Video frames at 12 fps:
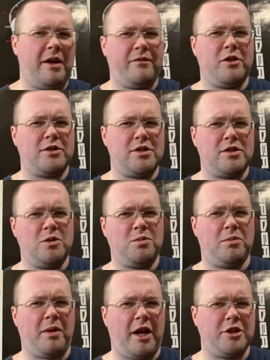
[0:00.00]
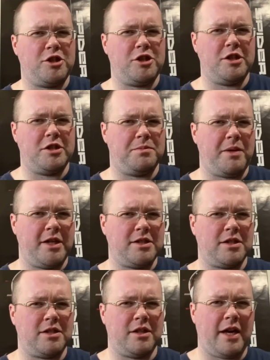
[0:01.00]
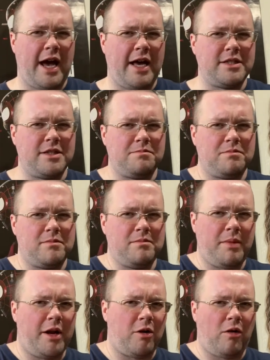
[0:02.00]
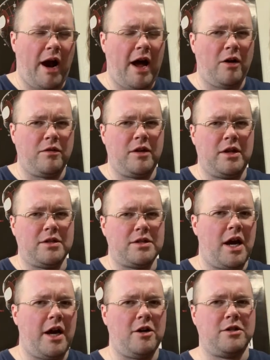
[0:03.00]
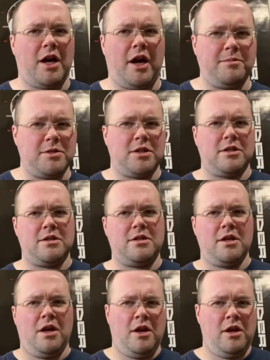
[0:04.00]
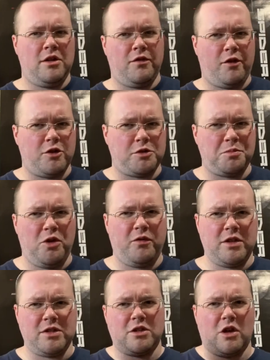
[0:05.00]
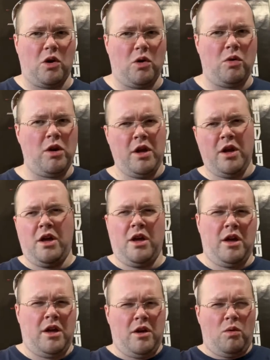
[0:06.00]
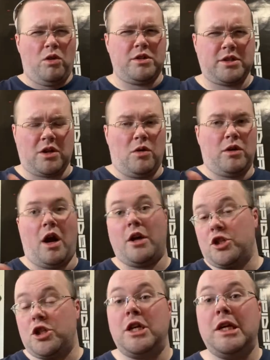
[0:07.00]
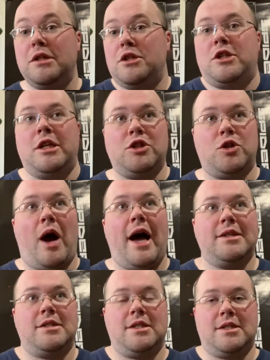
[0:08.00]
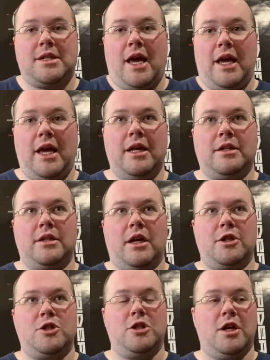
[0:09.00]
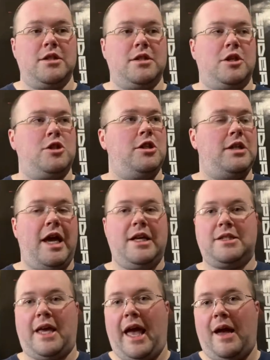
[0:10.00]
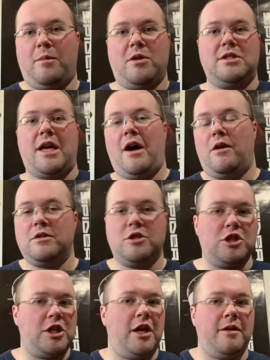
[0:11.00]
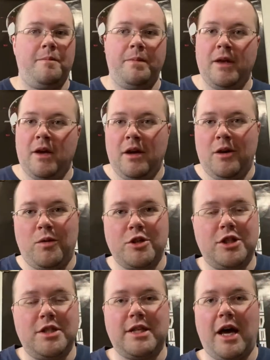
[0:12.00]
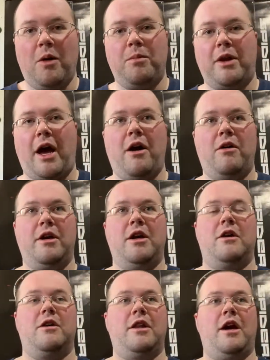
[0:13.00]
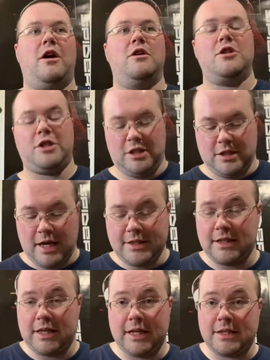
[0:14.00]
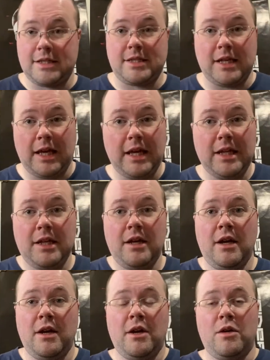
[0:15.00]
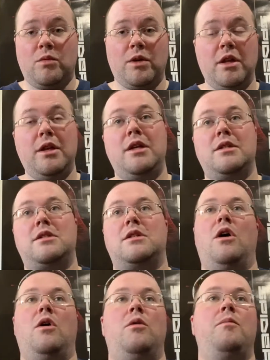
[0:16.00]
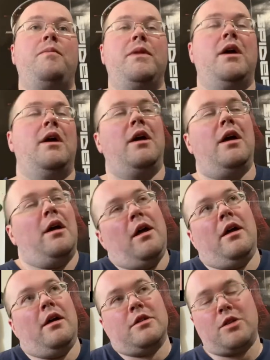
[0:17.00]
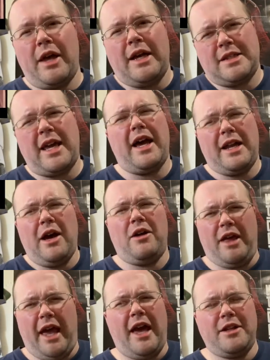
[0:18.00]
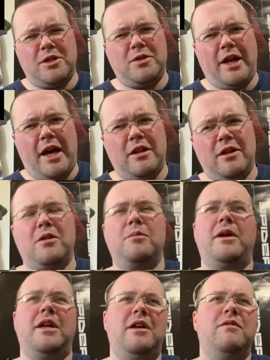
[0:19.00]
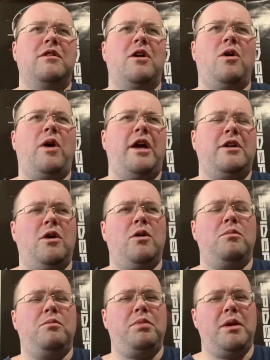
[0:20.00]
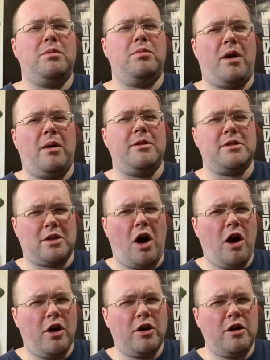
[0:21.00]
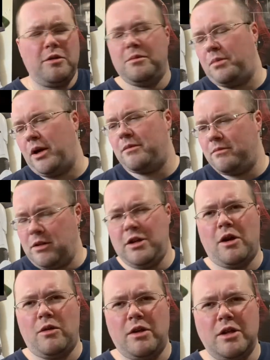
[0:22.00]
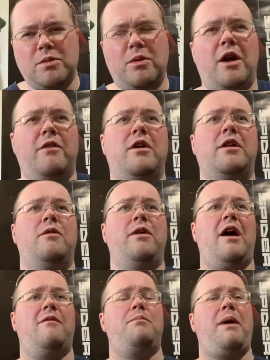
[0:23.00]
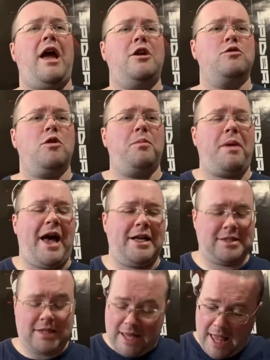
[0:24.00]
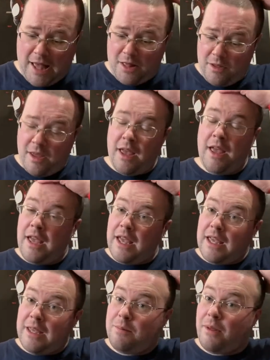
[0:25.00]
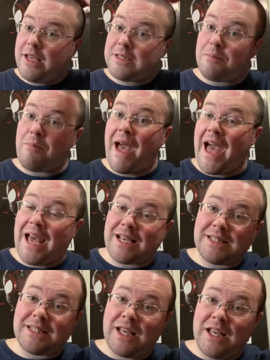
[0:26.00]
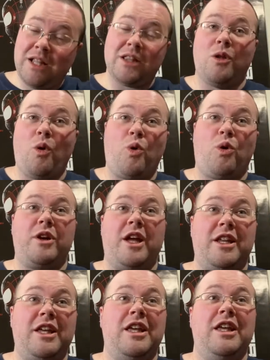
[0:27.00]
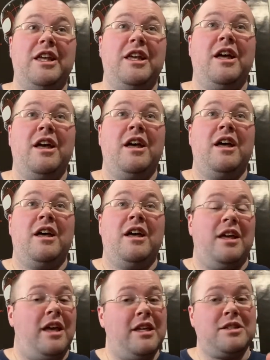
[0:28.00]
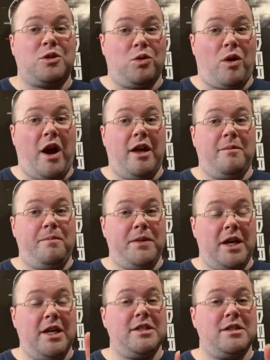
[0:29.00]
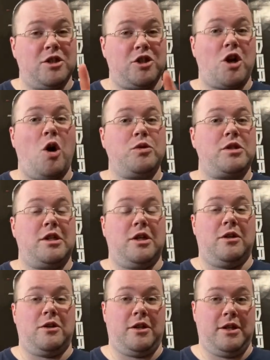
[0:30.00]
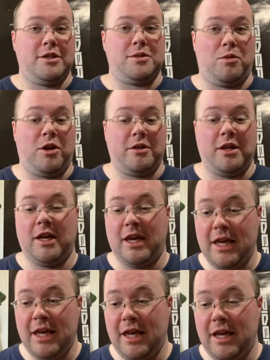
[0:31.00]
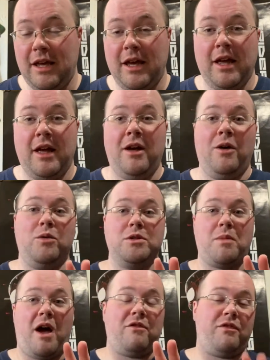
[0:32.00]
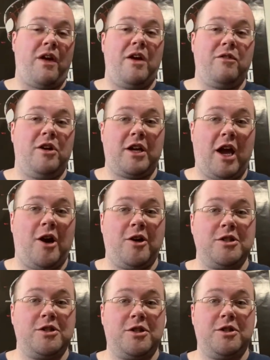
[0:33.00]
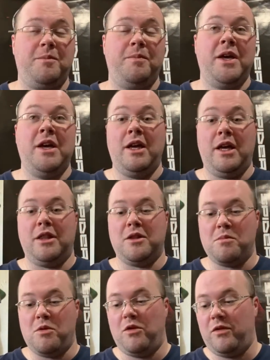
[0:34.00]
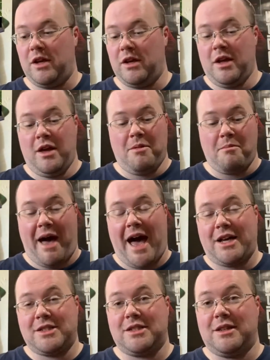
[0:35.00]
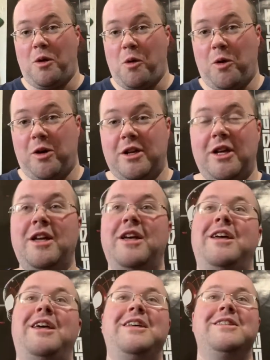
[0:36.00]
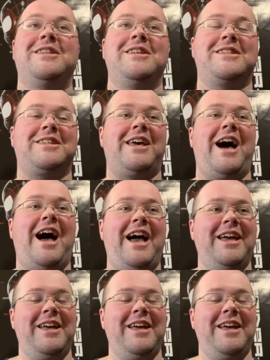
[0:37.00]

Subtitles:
versus Superman, she's basically hasn't been around the entire time since the first movie. So what's going on? She tries to stay hidden. Like she does, like she takes cameras out and shit when she's helping out here and there, and she doesn't get seen really. So that's kind of how they answered that a little bit, even though I know people probably saw her, but you know, it's whatever. And then we have Pedro Pascal. He plays Max Lord, and he's great. He's the show stealer in this one. He was my favorite character in the movie. Max Lord, he's this guy,